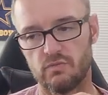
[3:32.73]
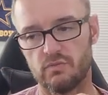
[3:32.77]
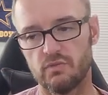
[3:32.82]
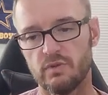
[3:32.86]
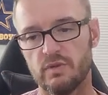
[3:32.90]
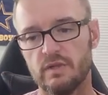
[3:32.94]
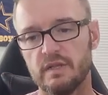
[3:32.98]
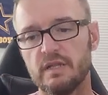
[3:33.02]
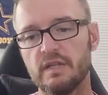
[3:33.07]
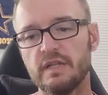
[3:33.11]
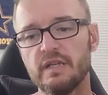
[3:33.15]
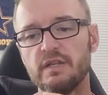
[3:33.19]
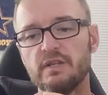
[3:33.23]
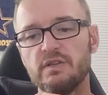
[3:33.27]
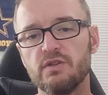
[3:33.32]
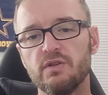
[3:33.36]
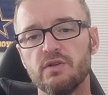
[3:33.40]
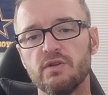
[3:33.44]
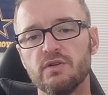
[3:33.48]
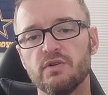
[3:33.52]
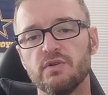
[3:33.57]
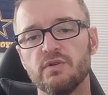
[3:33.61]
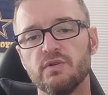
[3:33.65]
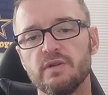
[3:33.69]
really do
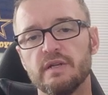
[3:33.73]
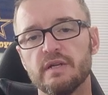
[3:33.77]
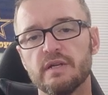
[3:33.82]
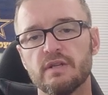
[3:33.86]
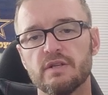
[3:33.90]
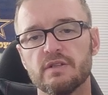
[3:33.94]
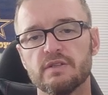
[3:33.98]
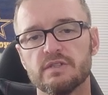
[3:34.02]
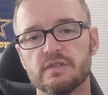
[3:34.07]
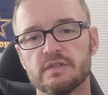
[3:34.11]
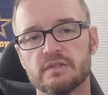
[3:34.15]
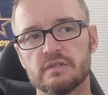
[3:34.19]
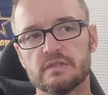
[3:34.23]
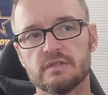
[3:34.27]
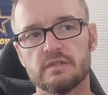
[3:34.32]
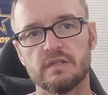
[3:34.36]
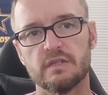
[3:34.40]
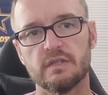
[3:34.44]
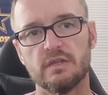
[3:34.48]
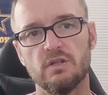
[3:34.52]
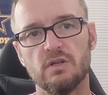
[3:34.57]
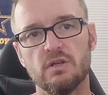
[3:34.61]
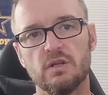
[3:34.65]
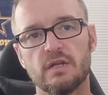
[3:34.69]
your due diligence
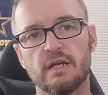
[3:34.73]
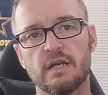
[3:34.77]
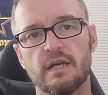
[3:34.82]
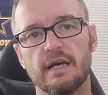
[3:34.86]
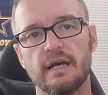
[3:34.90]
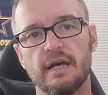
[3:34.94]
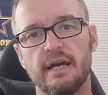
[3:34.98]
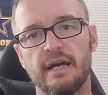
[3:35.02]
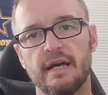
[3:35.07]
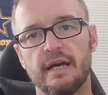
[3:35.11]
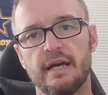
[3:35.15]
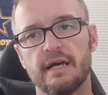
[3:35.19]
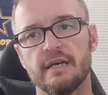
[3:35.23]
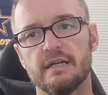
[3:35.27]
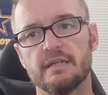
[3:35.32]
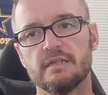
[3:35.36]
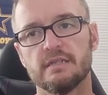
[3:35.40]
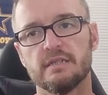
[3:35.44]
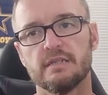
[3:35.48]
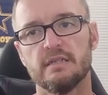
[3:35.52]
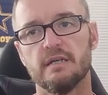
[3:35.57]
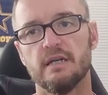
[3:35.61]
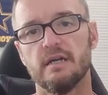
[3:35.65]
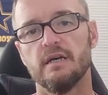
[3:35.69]
and look
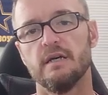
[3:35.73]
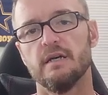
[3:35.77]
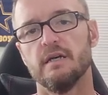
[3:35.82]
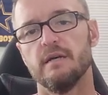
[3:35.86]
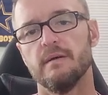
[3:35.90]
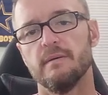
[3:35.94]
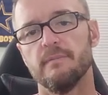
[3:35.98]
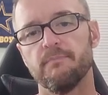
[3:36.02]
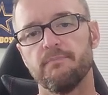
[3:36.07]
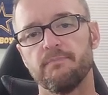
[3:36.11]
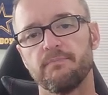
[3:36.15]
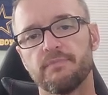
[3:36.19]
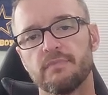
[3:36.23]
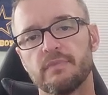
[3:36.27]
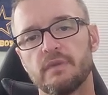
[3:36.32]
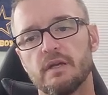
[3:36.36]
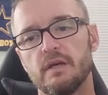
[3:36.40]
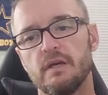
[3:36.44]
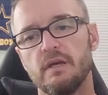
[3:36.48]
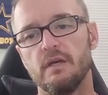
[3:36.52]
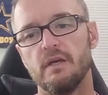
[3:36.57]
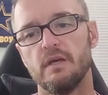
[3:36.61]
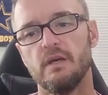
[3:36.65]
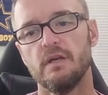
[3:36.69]
at, um,
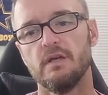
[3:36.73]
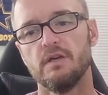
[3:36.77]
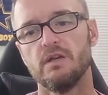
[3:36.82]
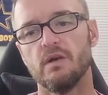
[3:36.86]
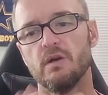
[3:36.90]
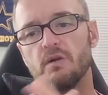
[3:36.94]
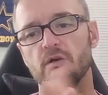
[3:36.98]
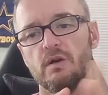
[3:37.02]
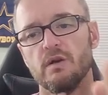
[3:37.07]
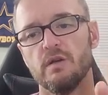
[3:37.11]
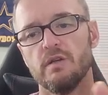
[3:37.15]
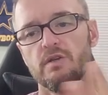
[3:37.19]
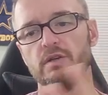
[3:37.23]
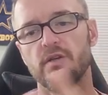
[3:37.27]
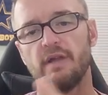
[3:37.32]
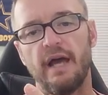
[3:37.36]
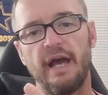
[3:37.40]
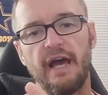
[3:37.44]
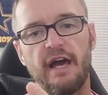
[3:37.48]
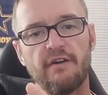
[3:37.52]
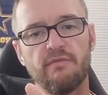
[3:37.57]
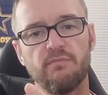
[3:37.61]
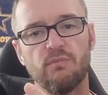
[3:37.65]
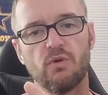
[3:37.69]
you know, do they
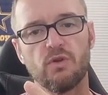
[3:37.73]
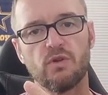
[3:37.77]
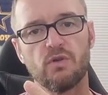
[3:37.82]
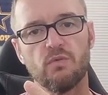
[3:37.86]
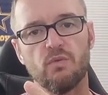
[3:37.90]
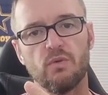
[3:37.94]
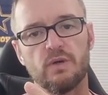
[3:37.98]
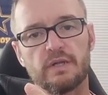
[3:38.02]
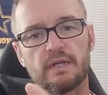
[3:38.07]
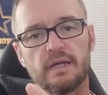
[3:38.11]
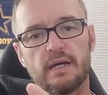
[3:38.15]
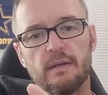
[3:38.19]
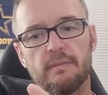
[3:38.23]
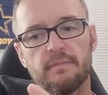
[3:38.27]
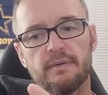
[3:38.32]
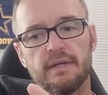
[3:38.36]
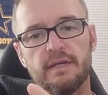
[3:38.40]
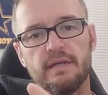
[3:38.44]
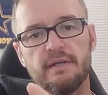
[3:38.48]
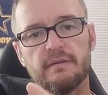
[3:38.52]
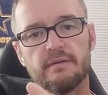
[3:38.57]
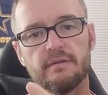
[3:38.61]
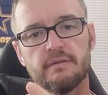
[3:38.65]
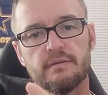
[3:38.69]
have more than one
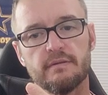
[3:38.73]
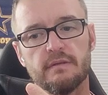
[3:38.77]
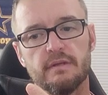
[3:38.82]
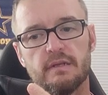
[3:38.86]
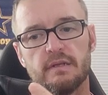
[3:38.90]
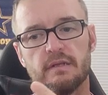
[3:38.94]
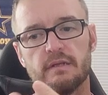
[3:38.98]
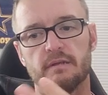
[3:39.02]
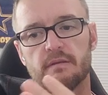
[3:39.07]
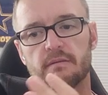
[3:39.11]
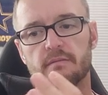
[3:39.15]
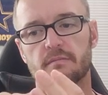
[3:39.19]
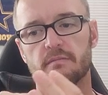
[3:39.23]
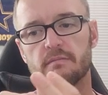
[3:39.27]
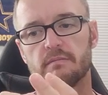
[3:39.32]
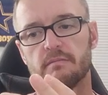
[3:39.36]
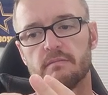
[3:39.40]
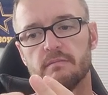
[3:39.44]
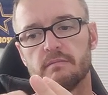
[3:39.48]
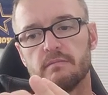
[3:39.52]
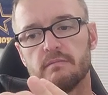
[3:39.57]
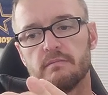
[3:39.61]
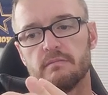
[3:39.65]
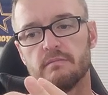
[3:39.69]
company? Um,
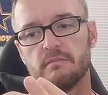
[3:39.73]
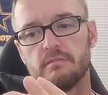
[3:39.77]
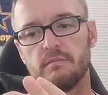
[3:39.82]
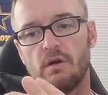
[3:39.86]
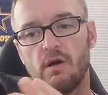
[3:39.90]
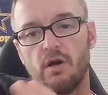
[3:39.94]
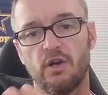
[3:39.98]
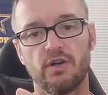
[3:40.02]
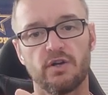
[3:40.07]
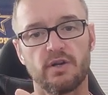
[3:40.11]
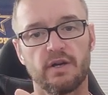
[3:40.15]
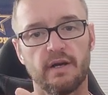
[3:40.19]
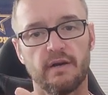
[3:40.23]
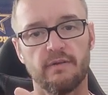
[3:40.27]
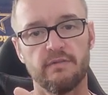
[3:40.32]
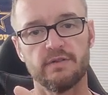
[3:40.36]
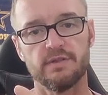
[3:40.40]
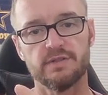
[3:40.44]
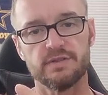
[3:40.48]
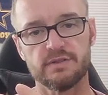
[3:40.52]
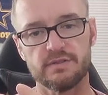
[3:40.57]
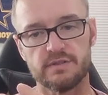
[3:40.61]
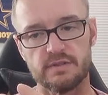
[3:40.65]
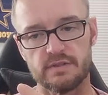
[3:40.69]
are your
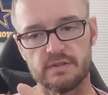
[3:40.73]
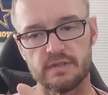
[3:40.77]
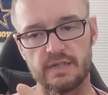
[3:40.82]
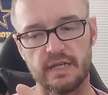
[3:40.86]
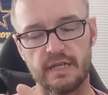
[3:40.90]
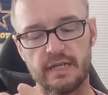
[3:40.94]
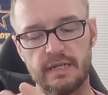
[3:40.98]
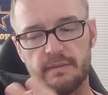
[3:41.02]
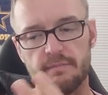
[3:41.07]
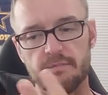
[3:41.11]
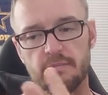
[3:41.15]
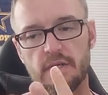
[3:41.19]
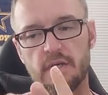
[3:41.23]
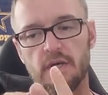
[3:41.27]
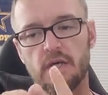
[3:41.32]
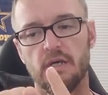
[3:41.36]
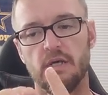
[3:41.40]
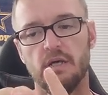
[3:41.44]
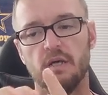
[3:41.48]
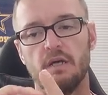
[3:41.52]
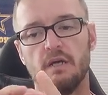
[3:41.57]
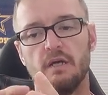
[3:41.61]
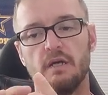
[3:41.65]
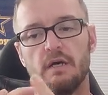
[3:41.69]
coverages the same?
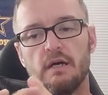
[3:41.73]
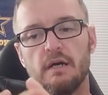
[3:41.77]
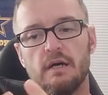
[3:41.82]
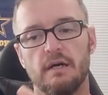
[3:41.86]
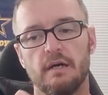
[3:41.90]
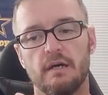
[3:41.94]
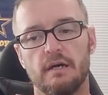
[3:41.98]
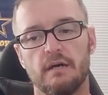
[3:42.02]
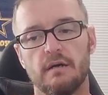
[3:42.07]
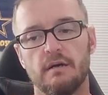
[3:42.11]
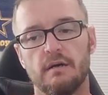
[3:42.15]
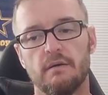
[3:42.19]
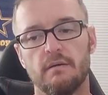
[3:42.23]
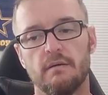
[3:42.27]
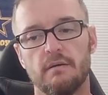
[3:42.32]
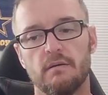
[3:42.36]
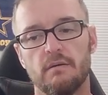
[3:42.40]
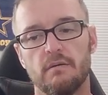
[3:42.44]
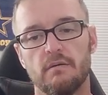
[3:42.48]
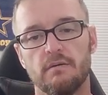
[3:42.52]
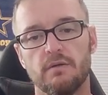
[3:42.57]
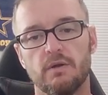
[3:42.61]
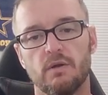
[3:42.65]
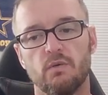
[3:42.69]
Uh,
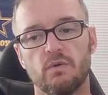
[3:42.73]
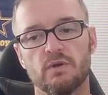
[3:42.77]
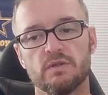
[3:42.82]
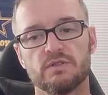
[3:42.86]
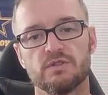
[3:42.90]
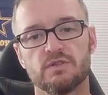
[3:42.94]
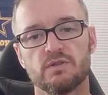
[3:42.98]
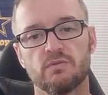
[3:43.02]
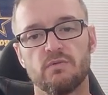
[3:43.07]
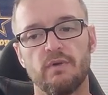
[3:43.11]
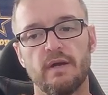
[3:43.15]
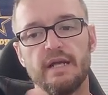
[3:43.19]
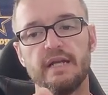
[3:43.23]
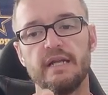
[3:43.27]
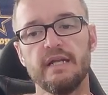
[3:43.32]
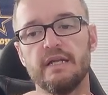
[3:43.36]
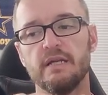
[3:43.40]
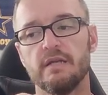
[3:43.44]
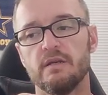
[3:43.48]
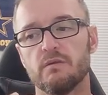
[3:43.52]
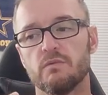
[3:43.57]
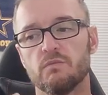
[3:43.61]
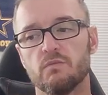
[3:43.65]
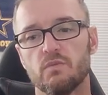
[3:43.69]
you know, what's the
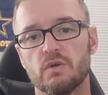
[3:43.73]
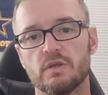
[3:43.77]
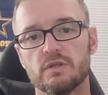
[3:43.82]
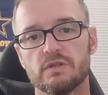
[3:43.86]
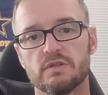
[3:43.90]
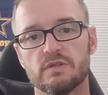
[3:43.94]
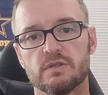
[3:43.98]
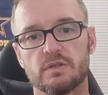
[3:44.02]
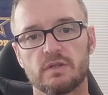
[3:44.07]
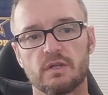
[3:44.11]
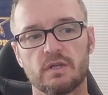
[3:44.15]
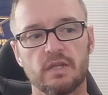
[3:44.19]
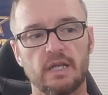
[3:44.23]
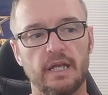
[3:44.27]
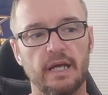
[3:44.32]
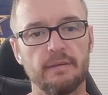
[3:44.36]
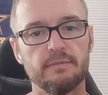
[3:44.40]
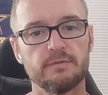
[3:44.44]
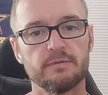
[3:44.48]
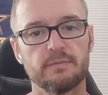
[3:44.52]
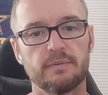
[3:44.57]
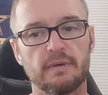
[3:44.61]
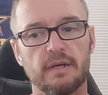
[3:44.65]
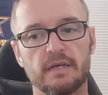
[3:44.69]
rating? What's their
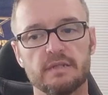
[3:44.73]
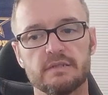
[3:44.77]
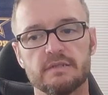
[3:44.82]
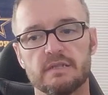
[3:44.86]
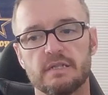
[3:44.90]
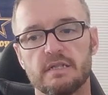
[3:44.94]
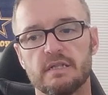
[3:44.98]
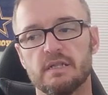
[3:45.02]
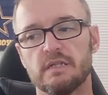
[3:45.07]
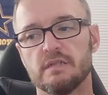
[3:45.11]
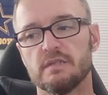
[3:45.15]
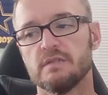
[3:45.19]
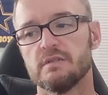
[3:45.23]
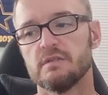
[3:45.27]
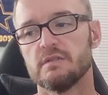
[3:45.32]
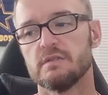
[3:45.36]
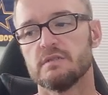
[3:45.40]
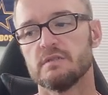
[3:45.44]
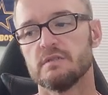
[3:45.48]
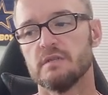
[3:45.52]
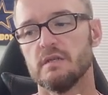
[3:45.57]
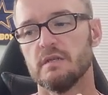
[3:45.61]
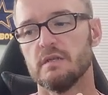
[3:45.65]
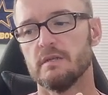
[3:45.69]
claims process?
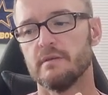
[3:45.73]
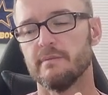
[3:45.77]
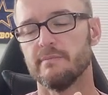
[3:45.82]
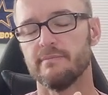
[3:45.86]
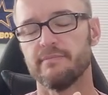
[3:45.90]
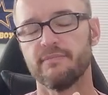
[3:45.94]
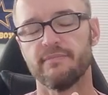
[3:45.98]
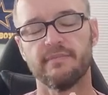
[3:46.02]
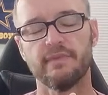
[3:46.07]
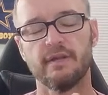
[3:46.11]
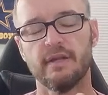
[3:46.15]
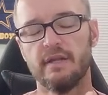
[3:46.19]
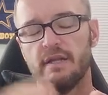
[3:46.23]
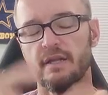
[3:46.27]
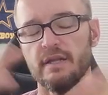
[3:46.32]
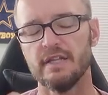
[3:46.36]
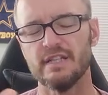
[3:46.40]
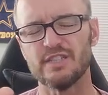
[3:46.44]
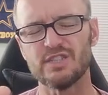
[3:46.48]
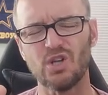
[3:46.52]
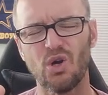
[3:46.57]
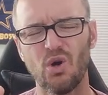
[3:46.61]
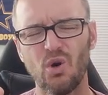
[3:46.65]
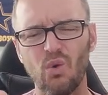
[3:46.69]
Um,
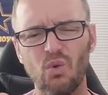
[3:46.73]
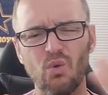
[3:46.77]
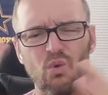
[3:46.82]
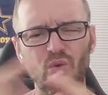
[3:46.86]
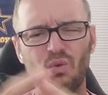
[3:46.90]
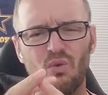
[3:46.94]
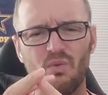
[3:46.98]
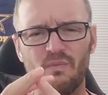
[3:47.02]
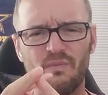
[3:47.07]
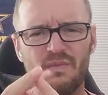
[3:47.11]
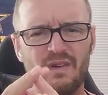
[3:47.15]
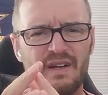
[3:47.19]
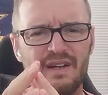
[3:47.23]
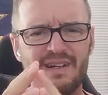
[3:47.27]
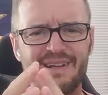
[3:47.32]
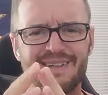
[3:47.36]
this whole